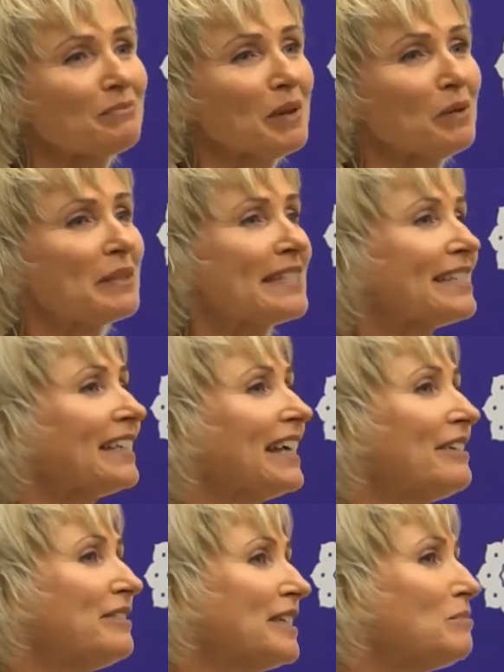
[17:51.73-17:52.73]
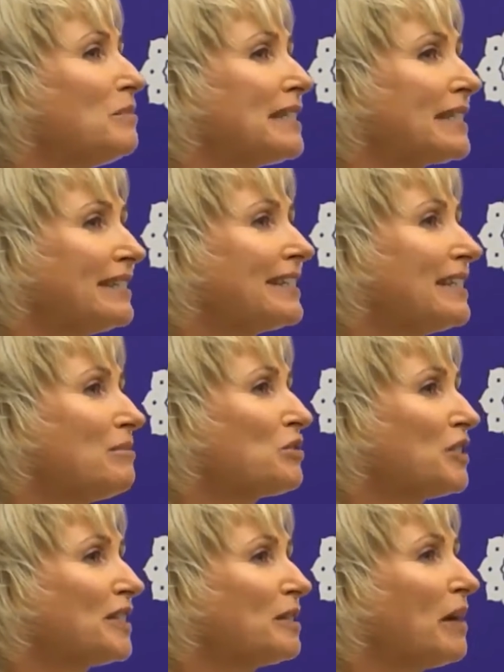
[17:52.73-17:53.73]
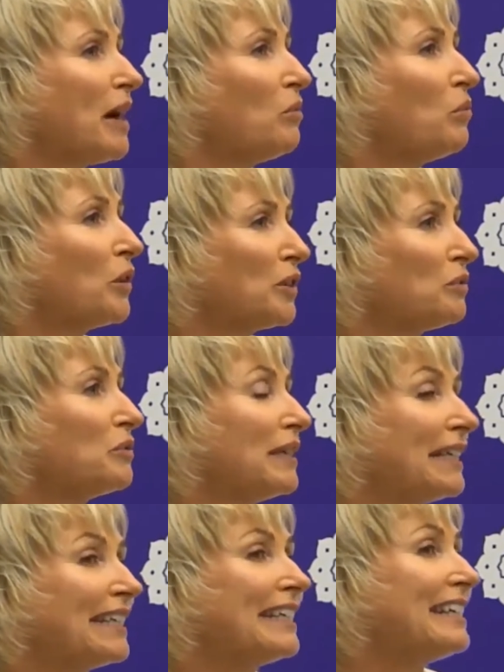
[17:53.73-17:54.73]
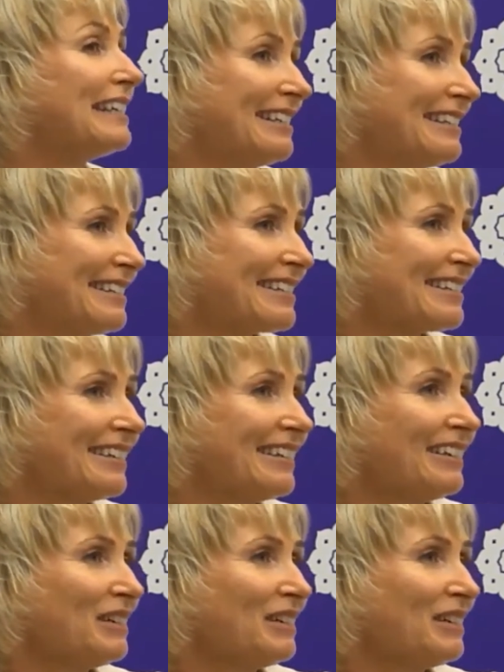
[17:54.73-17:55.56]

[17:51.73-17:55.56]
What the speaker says: but we still have these misconceptions about what it really is.